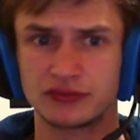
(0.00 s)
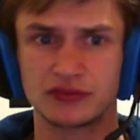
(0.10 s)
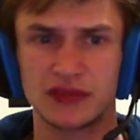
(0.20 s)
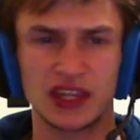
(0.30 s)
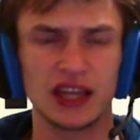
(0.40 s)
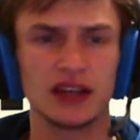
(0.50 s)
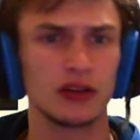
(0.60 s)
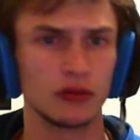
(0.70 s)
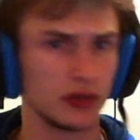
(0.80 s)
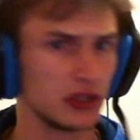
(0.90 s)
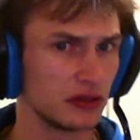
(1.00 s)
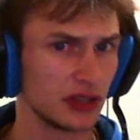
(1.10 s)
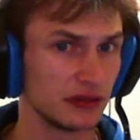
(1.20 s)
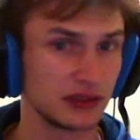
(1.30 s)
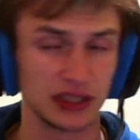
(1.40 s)
the end of the Wii U
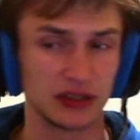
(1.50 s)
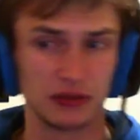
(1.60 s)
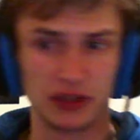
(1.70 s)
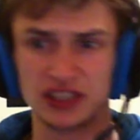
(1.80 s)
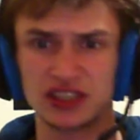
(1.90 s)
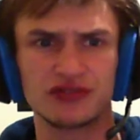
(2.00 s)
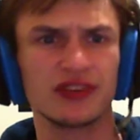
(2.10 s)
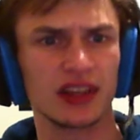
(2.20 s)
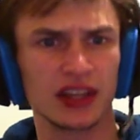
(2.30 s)
life cycle, where it just felt